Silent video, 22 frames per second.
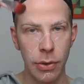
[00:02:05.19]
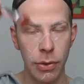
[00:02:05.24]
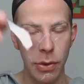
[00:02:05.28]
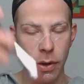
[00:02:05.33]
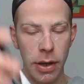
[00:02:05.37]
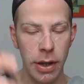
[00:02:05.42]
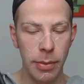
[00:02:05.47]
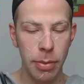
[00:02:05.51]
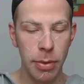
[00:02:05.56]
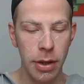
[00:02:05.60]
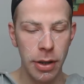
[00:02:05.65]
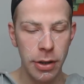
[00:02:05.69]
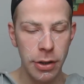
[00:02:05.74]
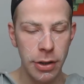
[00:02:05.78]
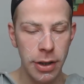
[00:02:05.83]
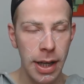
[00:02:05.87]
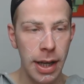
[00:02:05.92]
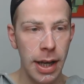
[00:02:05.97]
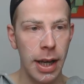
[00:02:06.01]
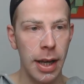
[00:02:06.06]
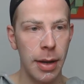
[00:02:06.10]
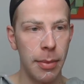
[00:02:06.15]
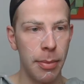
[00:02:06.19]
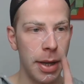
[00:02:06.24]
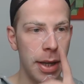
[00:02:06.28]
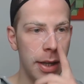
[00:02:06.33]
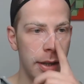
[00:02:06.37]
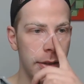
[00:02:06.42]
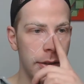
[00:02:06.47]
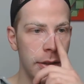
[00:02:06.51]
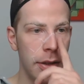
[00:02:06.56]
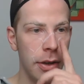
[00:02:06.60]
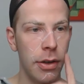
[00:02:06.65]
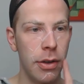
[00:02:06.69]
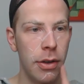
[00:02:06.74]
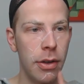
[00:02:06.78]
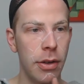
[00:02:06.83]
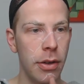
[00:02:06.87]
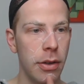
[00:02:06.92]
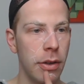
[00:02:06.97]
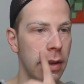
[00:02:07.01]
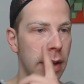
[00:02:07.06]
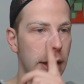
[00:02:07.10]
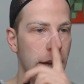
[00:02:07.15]
acrylic brush and paint
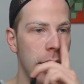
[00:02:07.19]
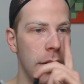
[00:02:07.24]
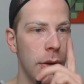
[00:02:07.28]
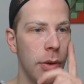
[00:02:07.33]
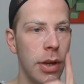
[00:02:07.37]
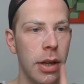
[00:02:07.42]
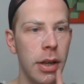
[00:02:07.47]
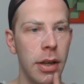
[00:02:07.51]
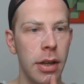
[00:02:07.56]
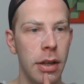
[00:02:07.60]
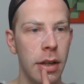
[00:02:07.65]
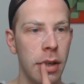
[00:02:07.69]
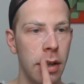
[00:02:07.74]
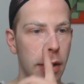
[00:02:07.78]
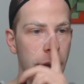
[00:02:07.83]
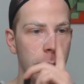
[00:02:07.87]
all the area